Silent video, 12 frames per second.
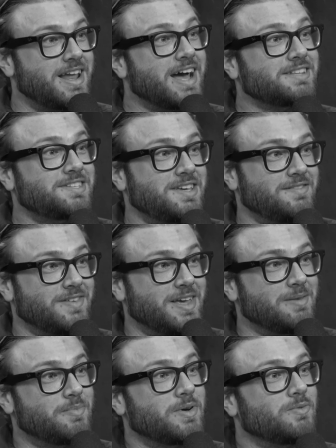not
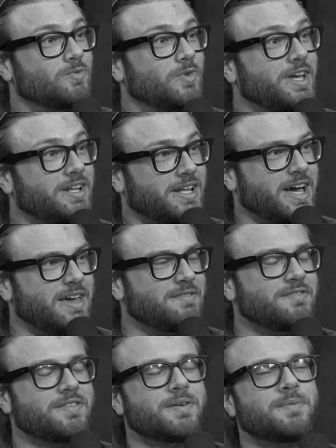TV, but real
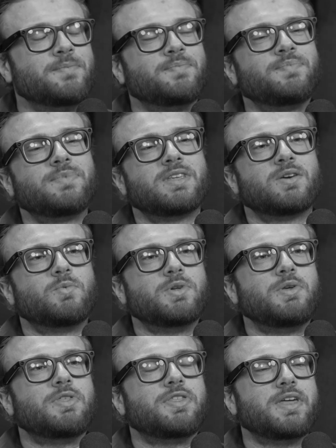life, when
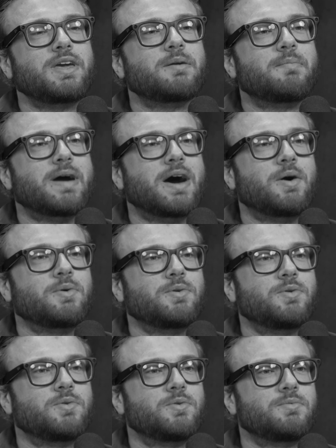you think about
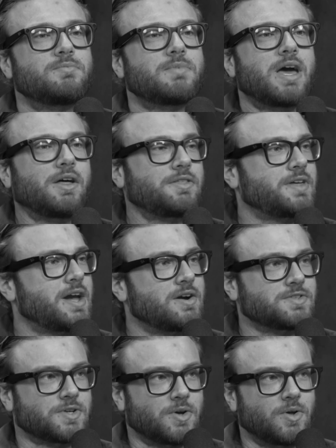healthcare
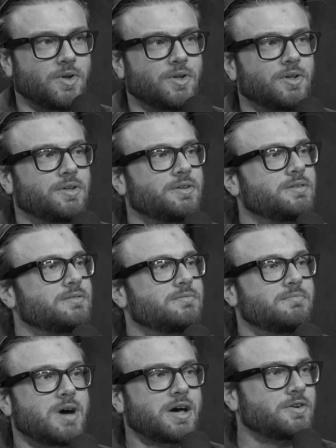as a whole,
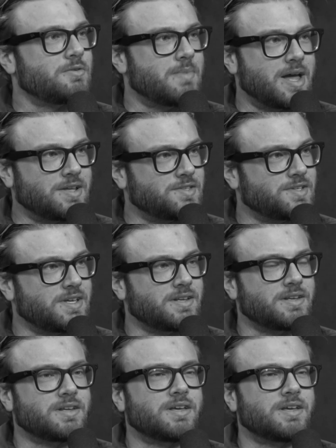modern medicine,